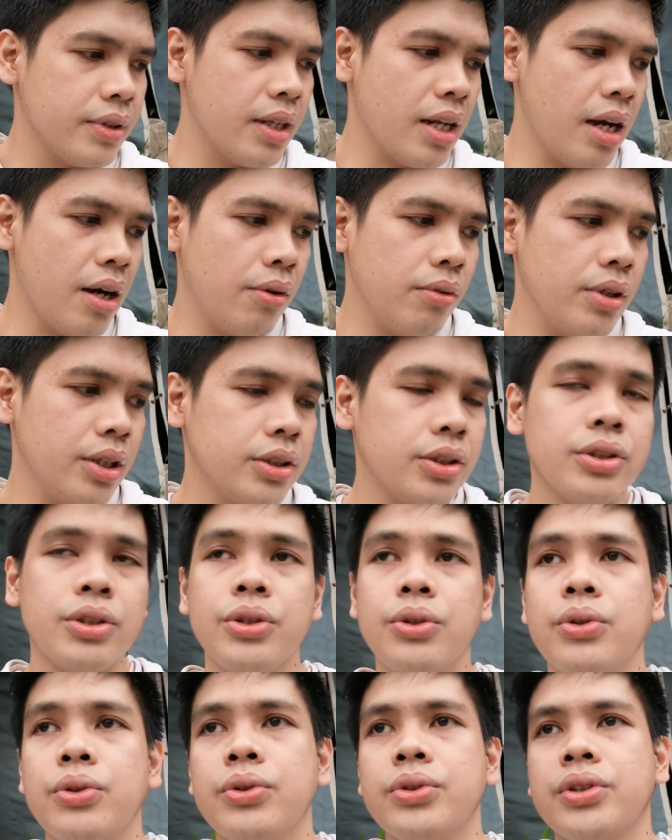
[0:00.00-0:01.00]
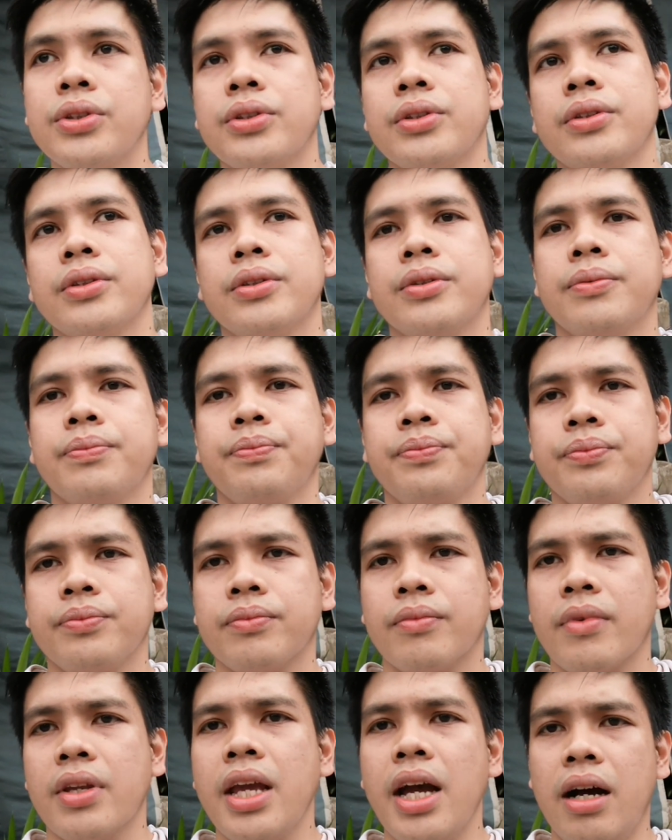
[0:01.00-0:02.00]
Now let's use,
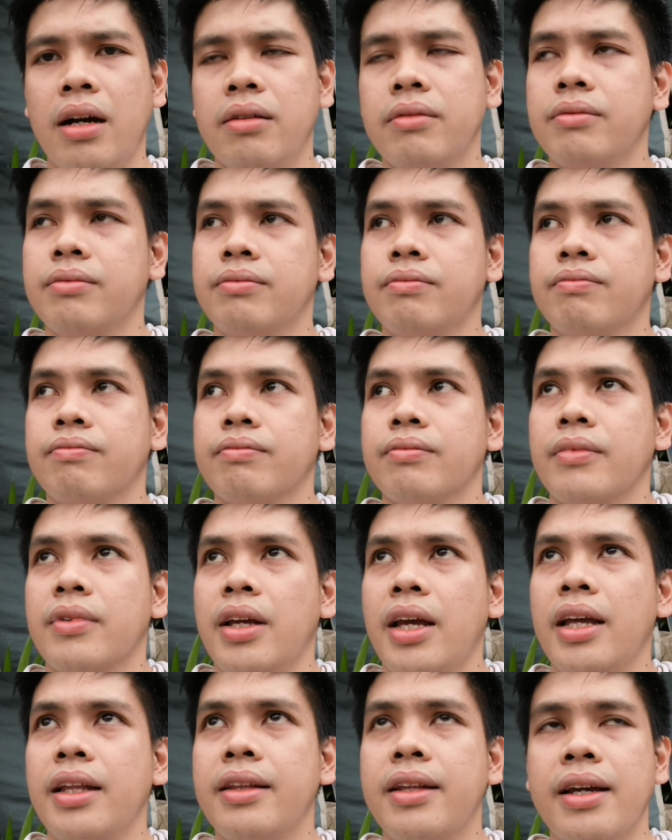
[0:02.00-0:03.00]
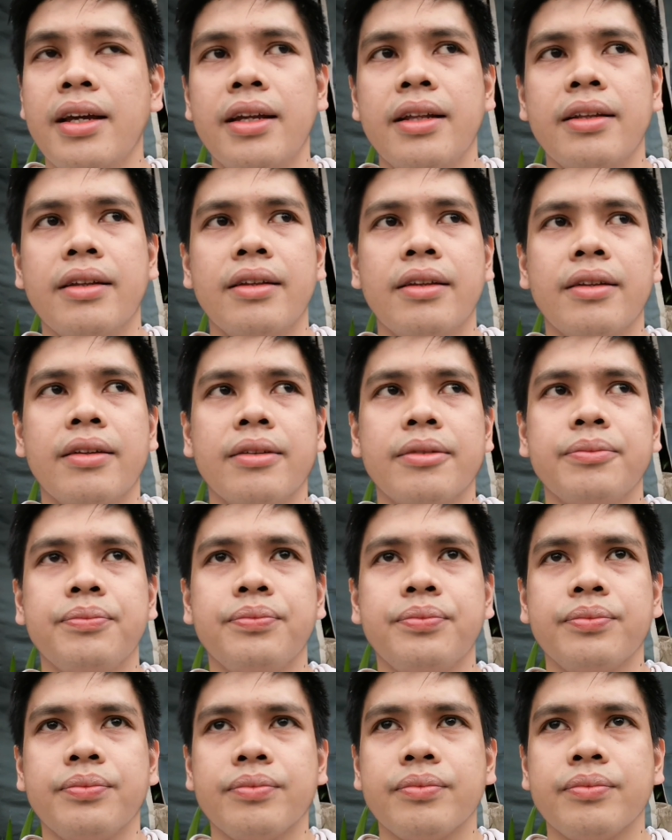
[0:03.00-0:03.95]
yeah. And then,